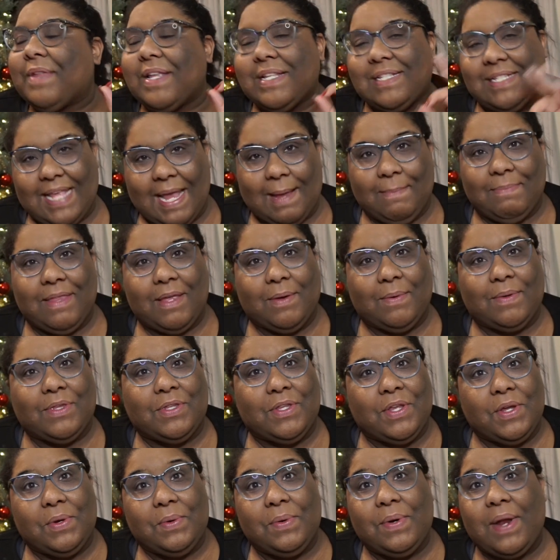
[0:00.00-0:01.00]
Same thing
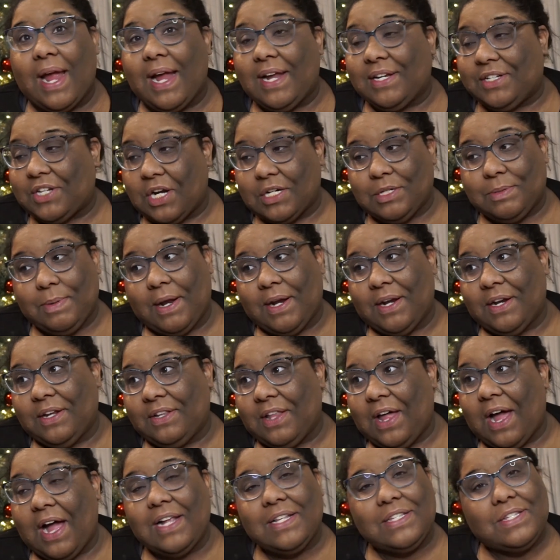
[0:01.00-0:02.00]
with Dune. I had talked about it a
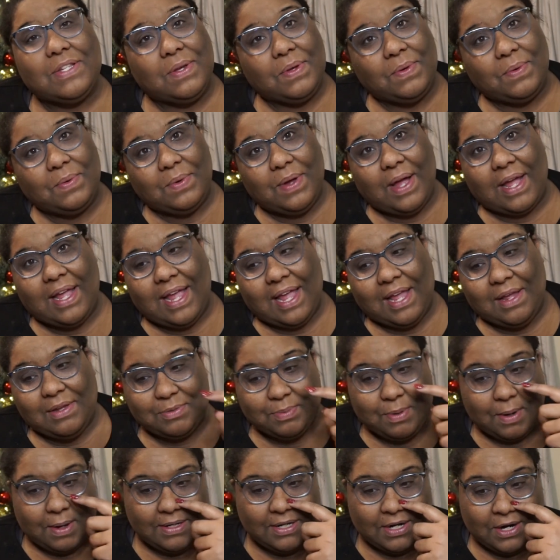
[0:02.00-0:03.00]
lot, so he
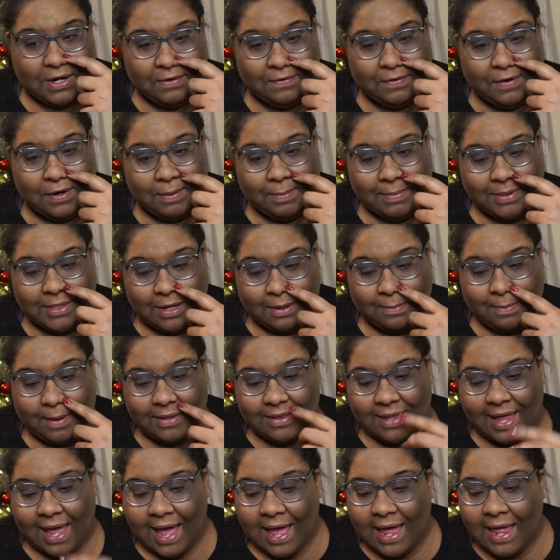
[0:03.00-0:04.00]
was probably tired of hearing me talk
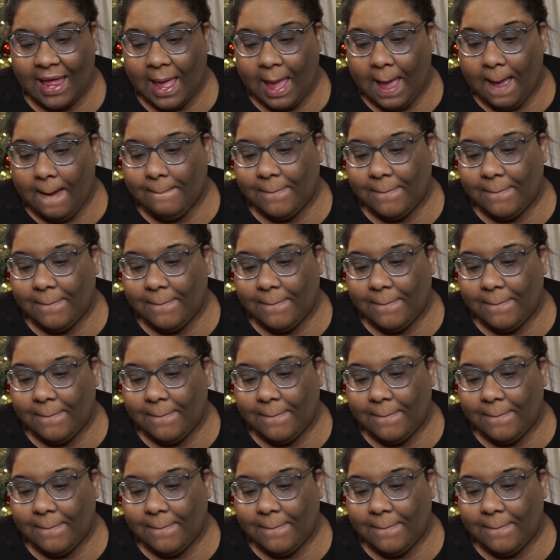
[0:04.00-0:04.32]
about that.